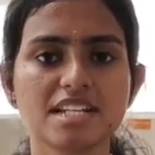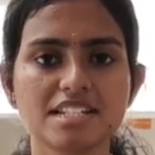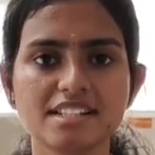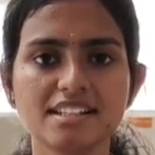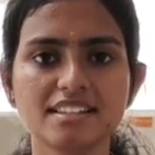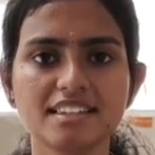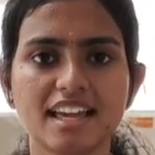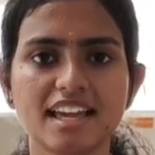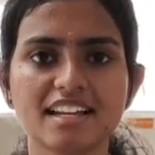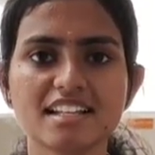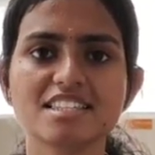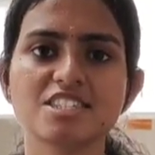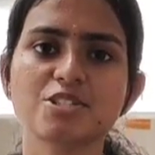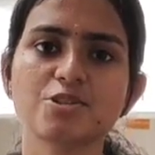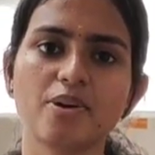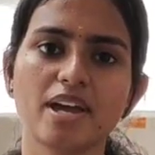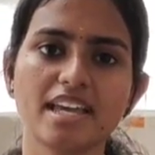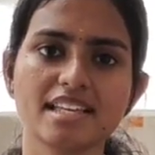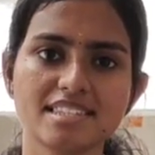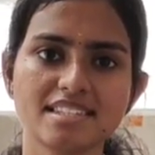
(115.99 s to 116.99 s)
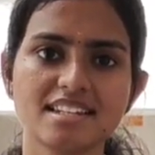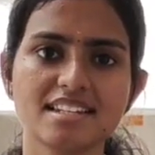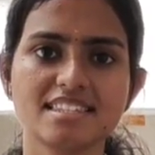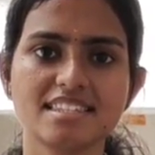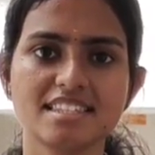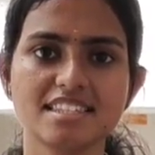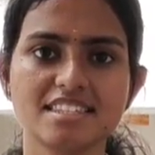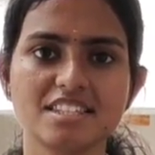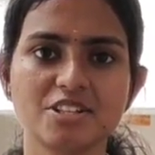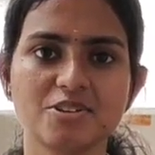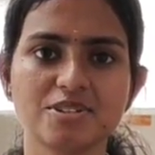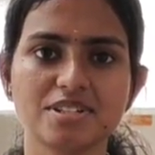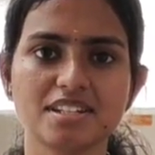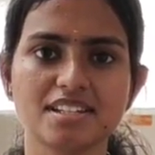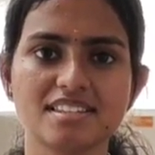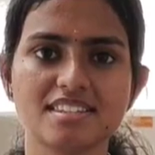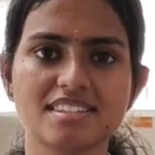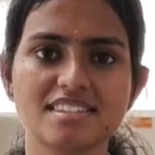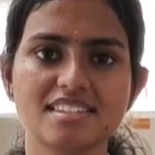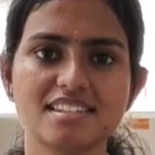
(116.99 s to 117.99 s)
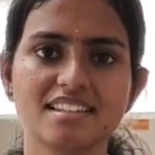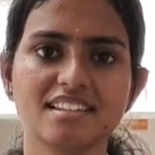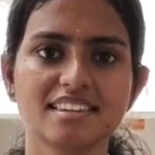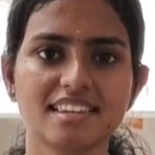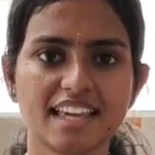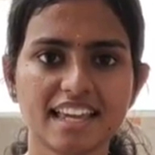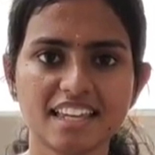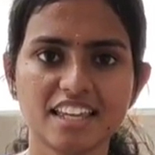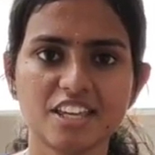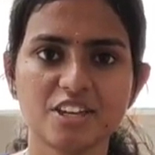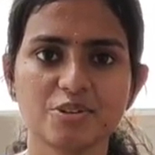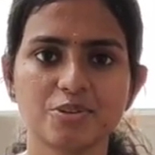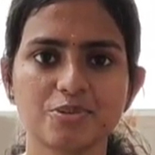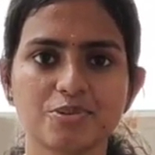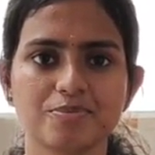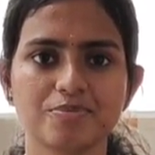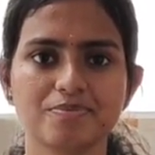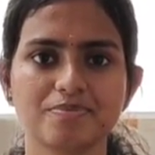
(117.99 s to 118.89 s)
Special thanks to SNS Institutions. Thank